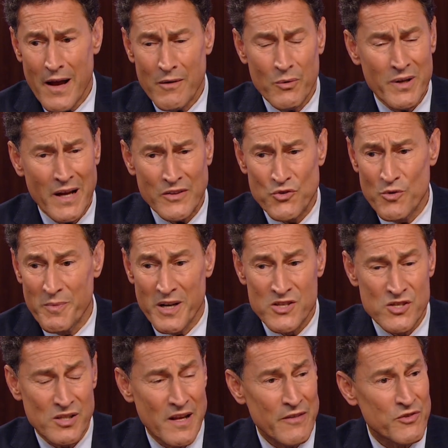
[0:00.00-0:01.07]
We got 2
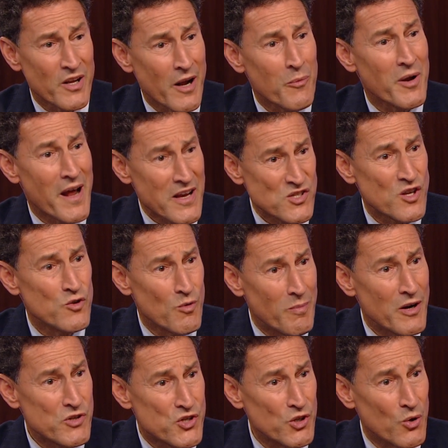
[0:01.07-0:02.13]
minutes left, and I want to ask you
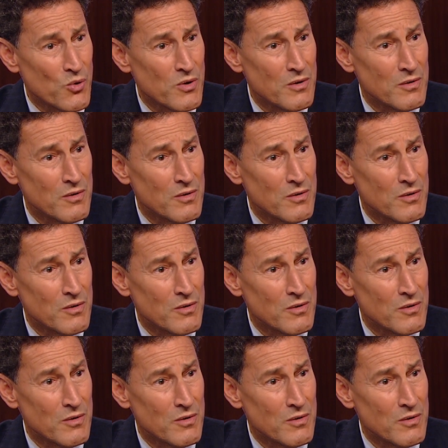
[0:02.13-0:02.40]
about you.